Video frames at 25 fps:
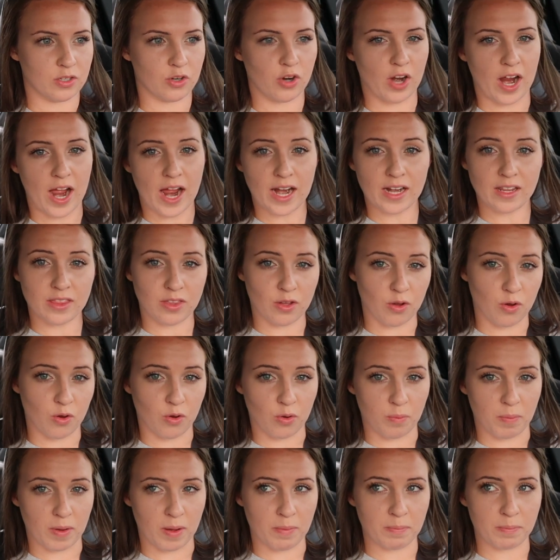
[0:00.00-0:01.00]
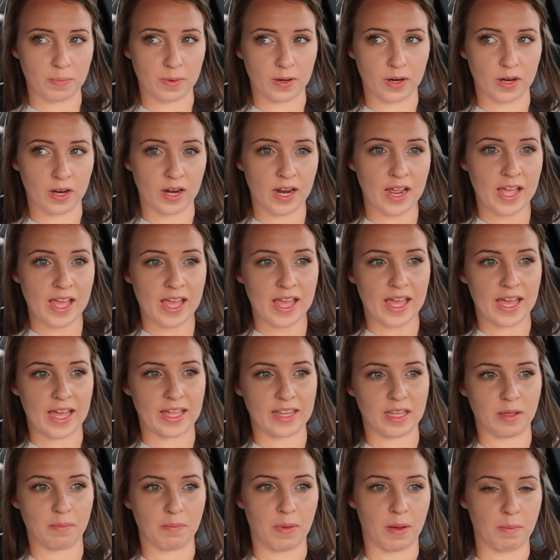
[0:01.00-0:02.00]
Cracked the whole bumper,
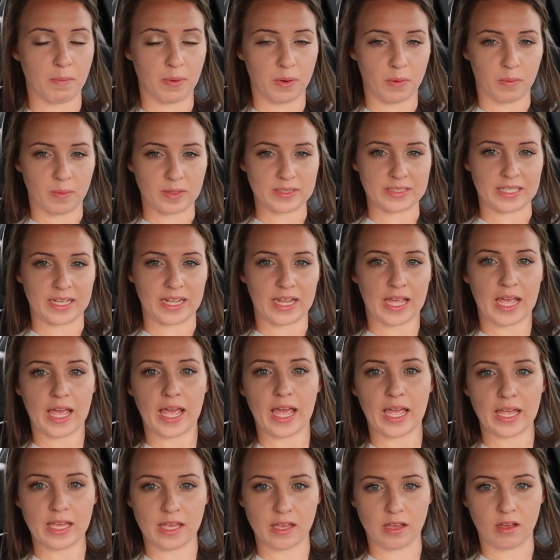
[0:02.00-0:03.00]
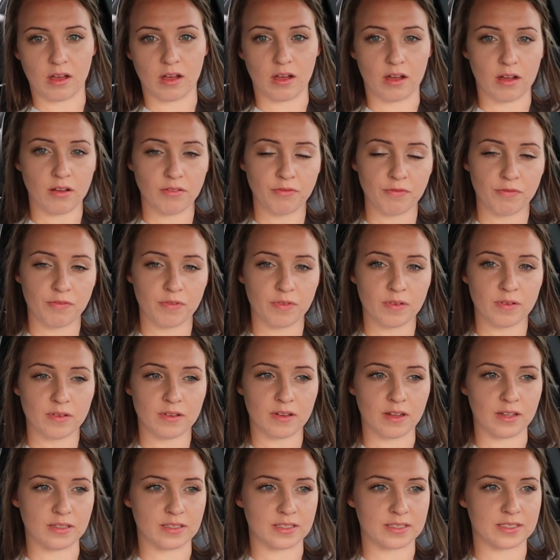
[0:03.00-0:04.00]
and the bumper was like hanging off
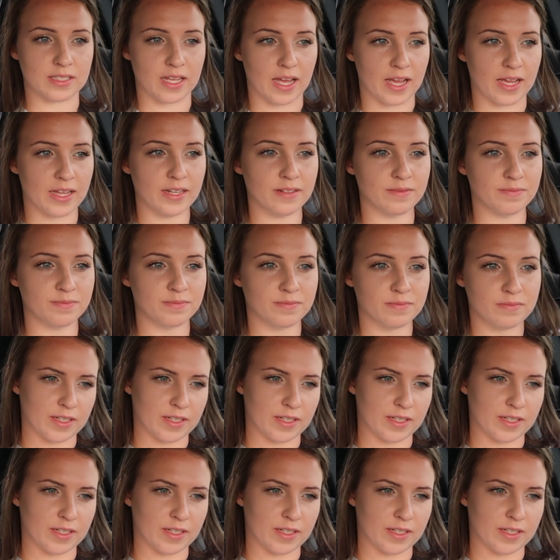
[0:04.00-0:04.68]
on the side.